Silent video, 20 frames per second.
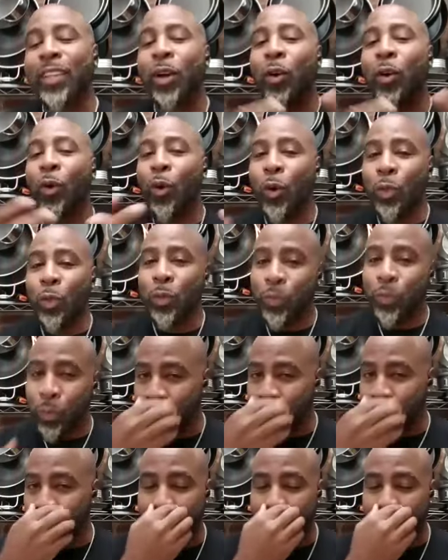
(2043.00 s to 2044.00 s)
to go on the
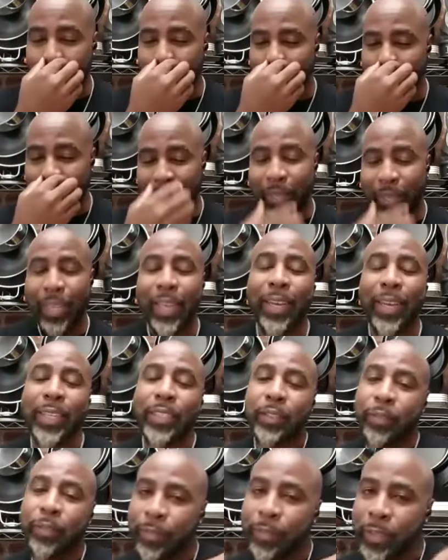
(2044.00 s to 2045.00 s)
food while cooking, and
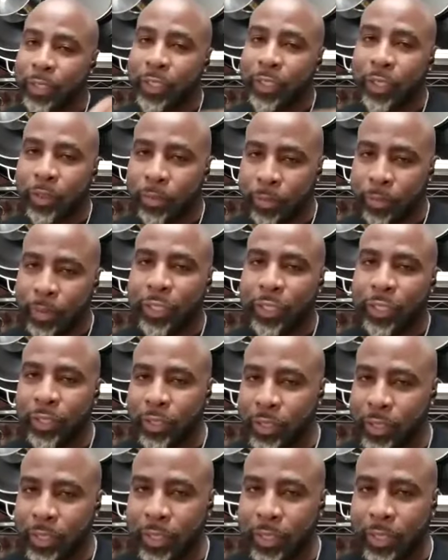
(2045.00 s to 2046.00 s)
it's a finishing
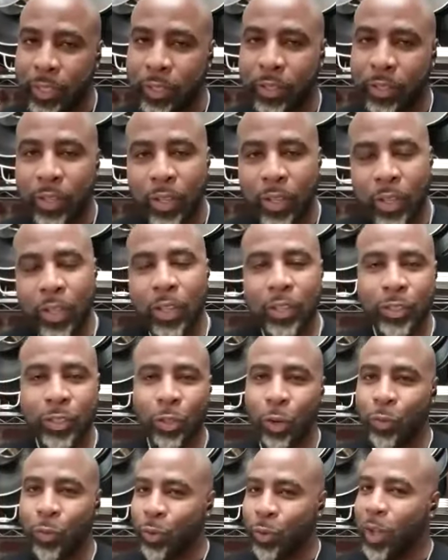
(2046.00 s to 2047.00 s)
seasoning.
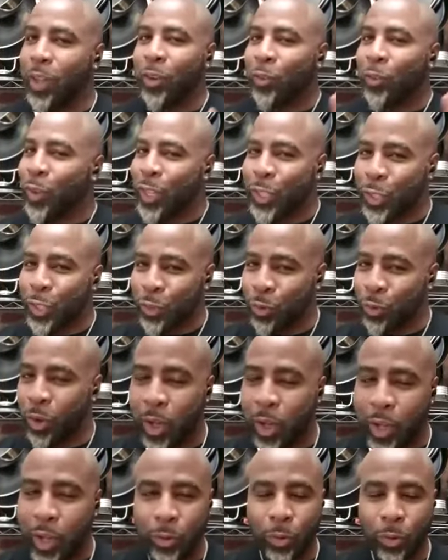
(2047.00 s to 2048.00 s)
So if you're at a
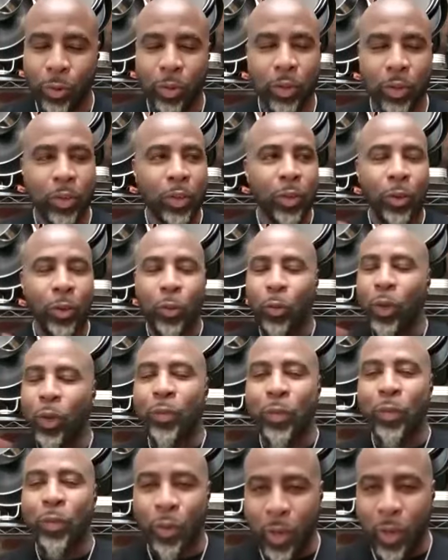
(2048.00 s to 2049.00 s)
restaurant or
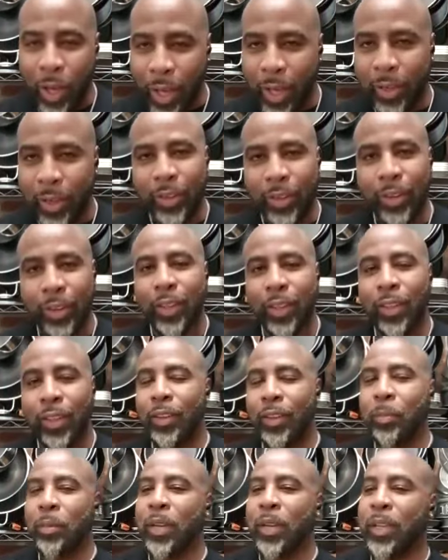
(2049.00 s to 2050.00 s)
wherever you're at,
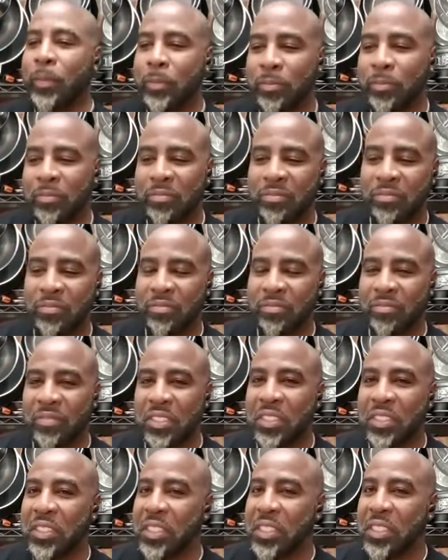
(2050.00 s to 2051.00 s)
and you be like,
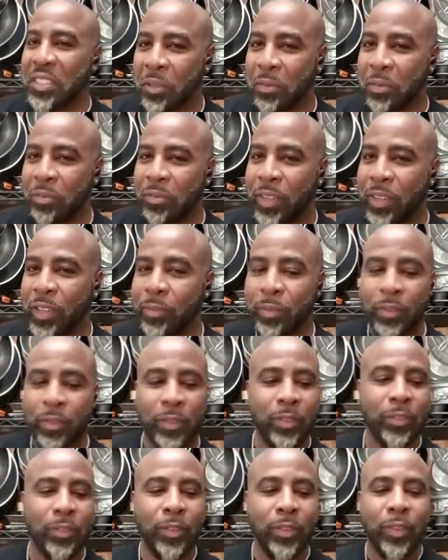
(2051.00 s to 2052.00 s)
just need a little flavor,
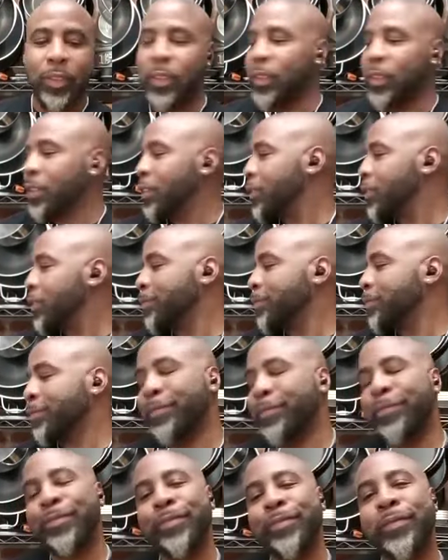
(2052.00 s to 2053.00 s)

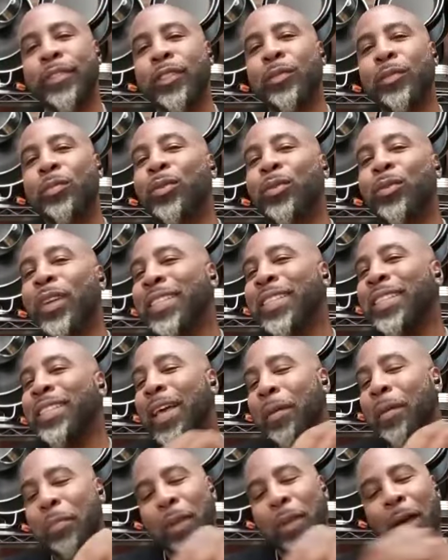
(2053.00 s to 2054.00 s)
just pull that
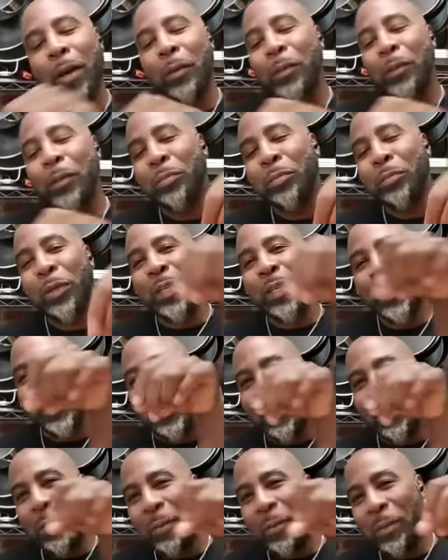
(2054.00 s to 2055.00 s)
slap now to sprinkle
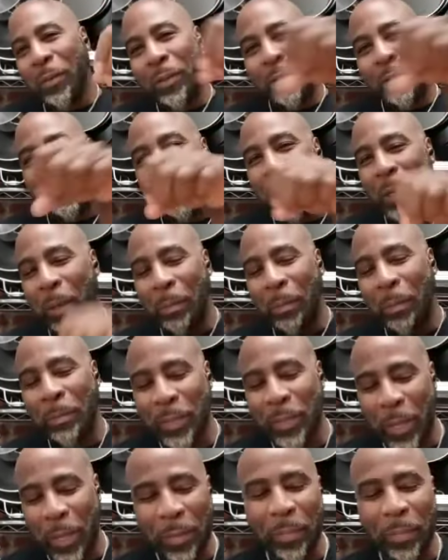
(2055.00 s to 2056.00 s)
it on a little something,
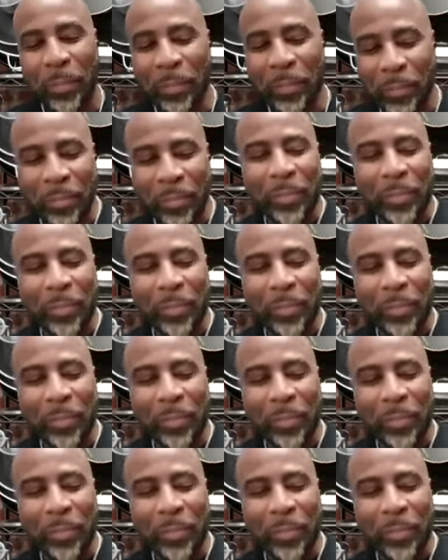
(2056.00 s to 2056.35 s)
something.